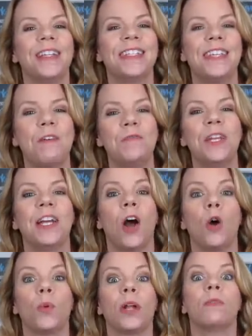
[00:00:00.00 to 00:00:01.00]
Stephanie
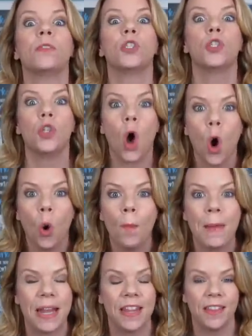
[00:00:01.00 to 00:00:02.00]
got rid of so
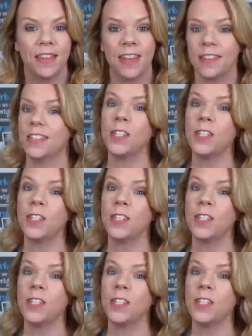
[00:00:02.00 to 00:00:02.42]
many things,